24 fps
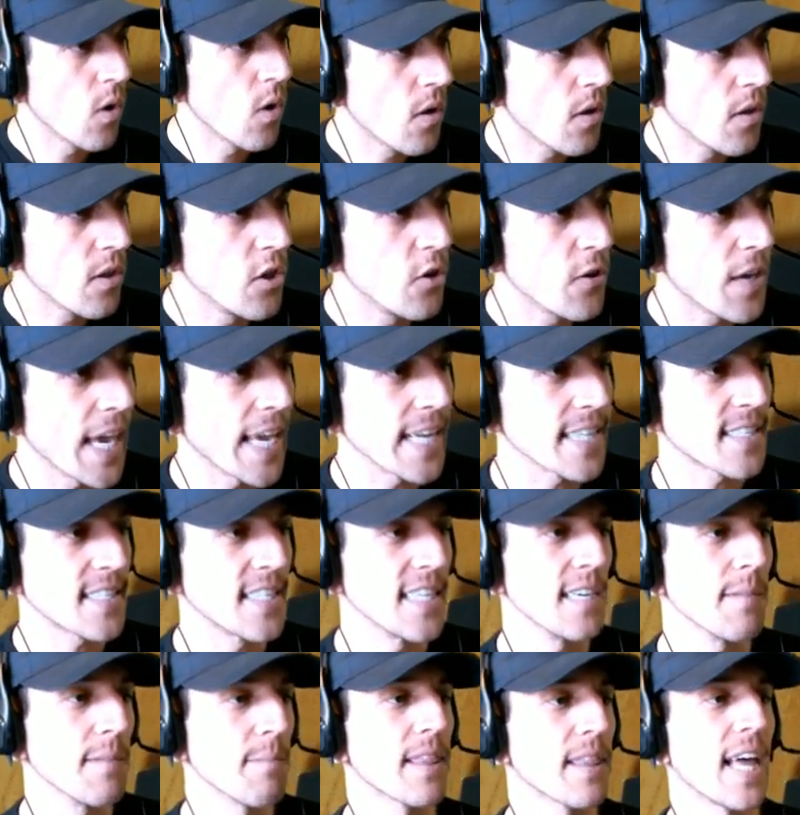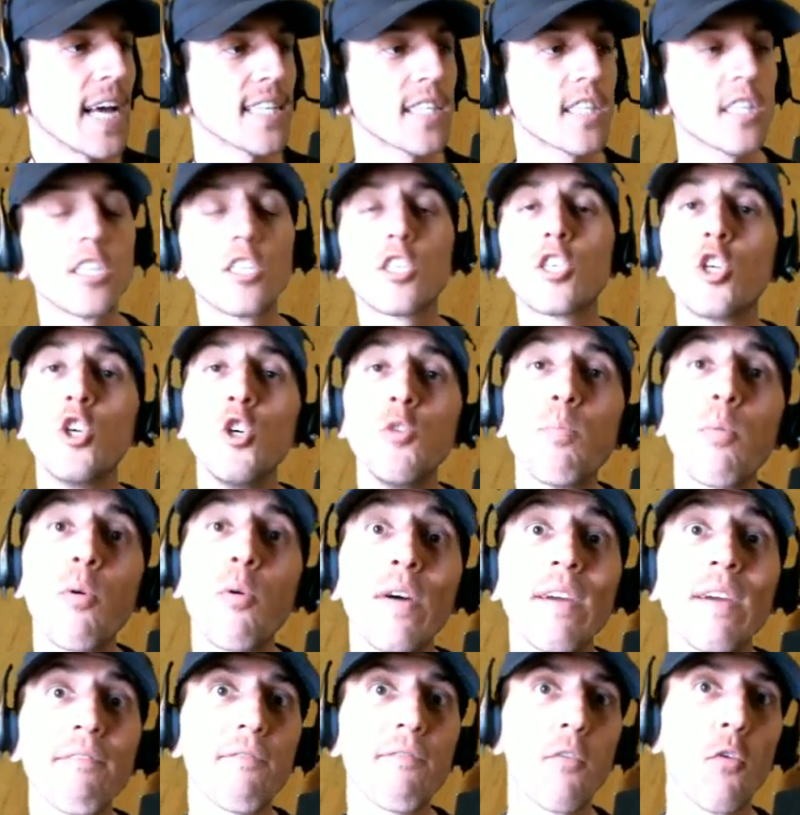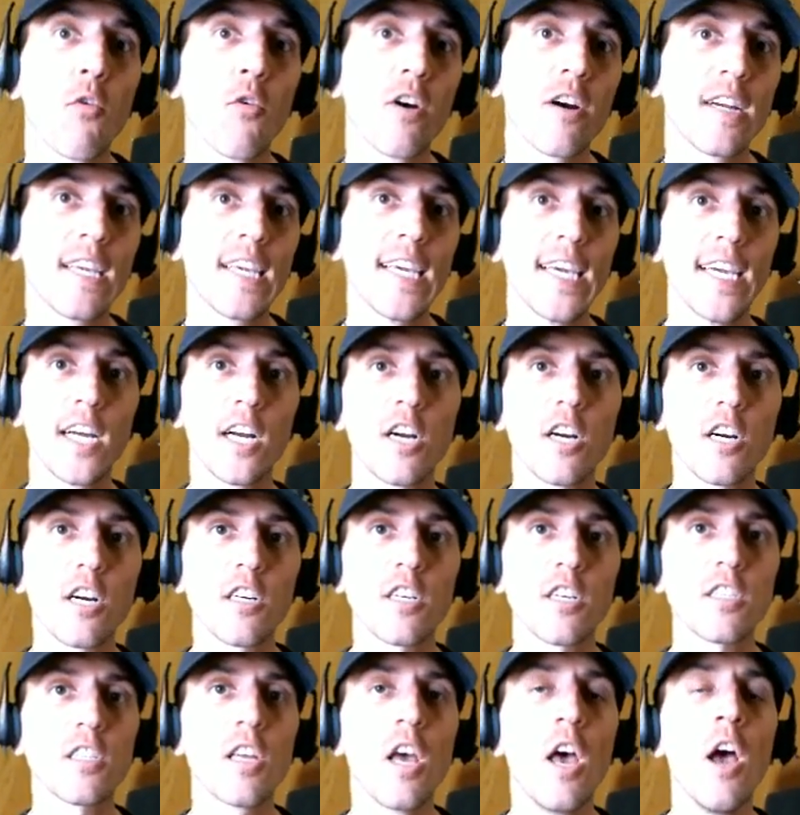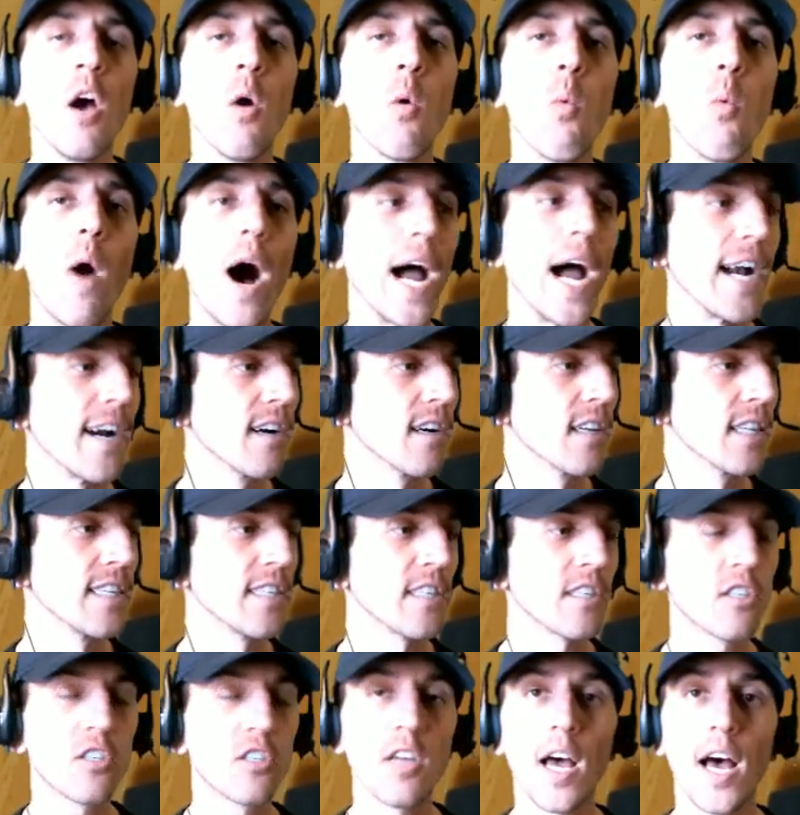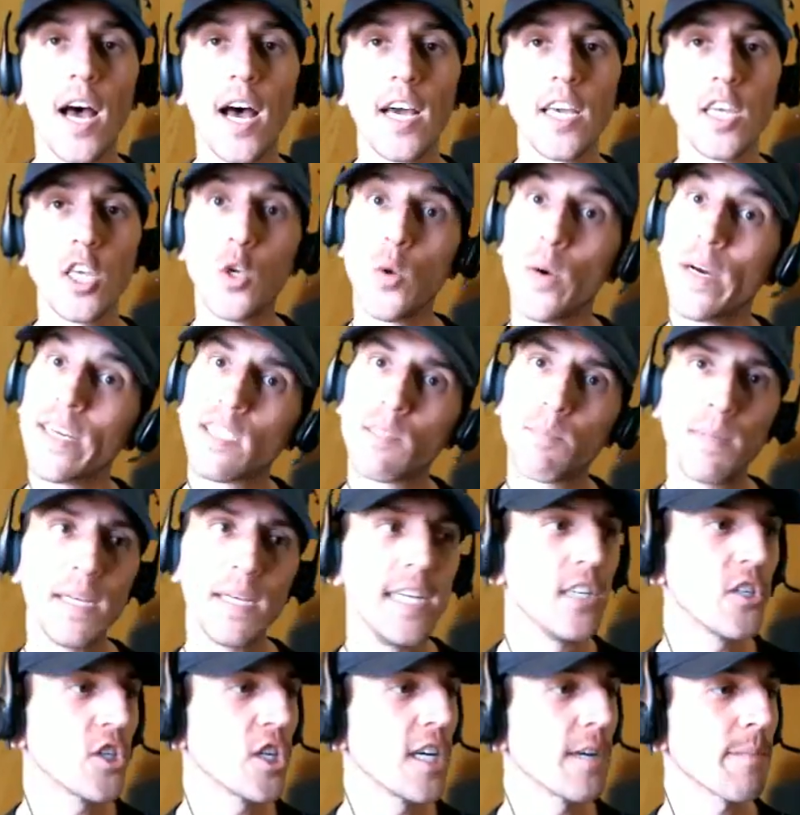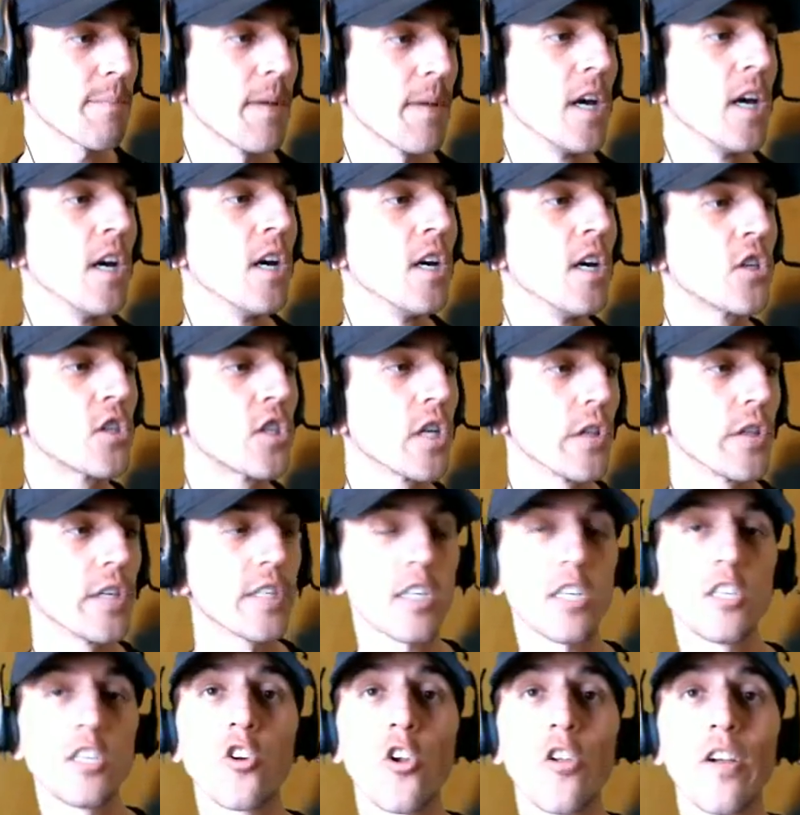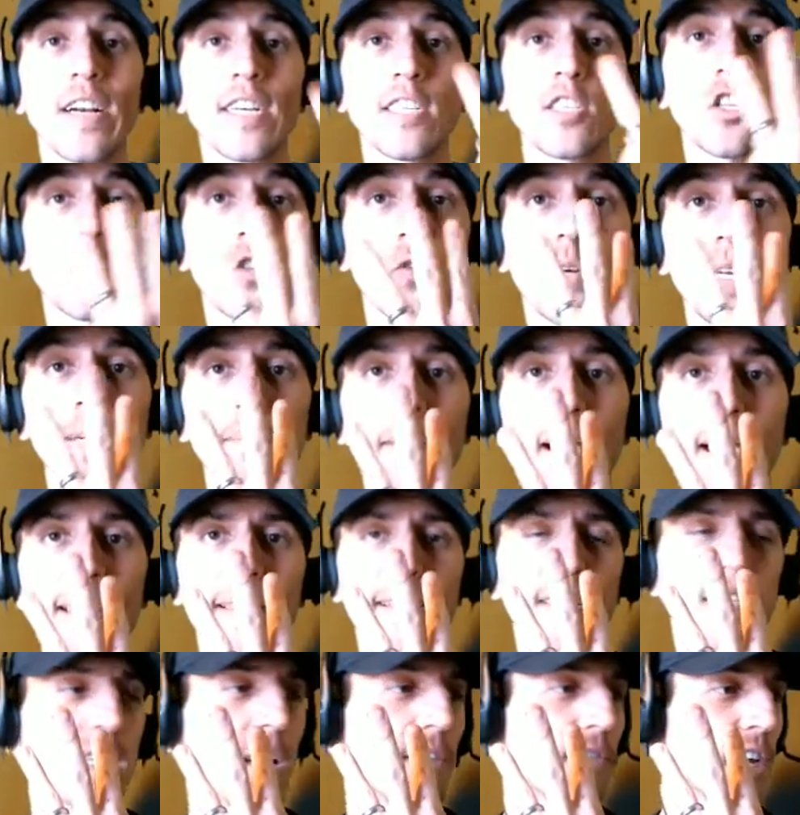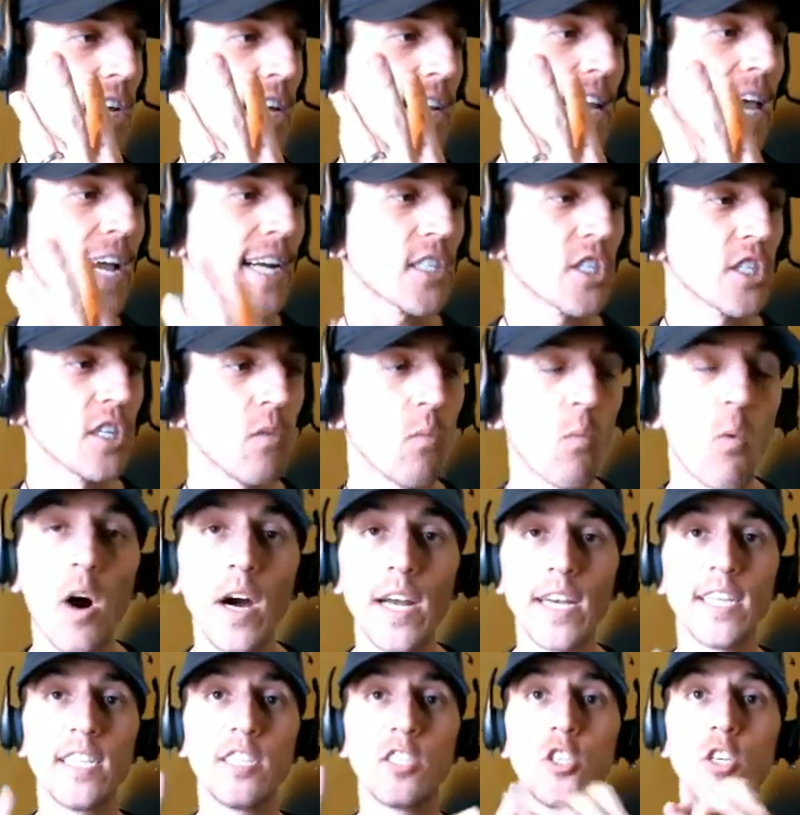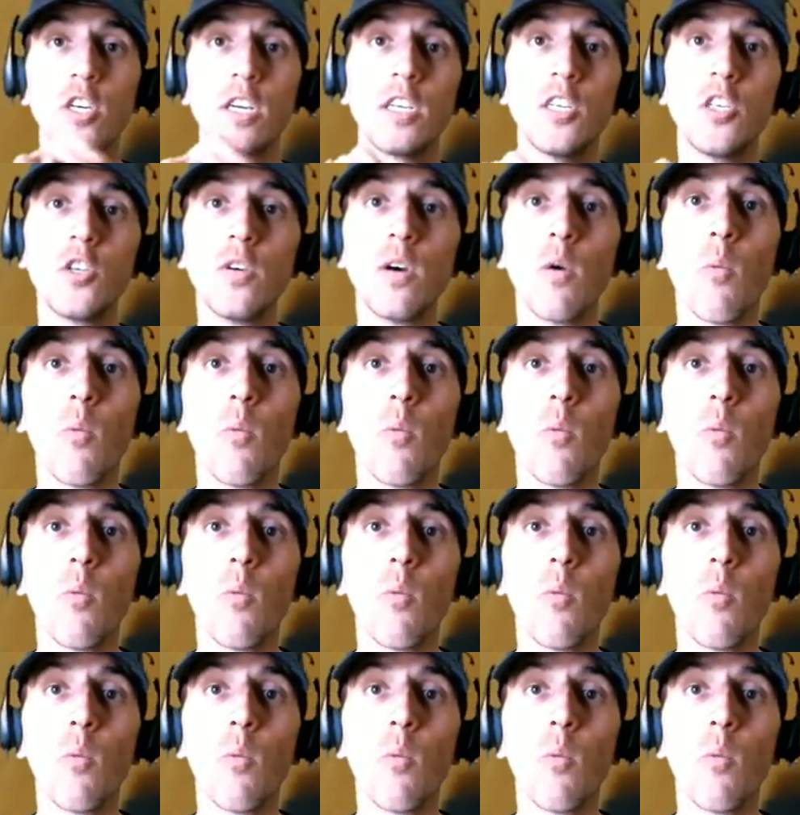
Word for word: you can't see it, but that's the two point four gigahertz wireless uh, U S B chip. So this controller has three methods of connection. One is you can do it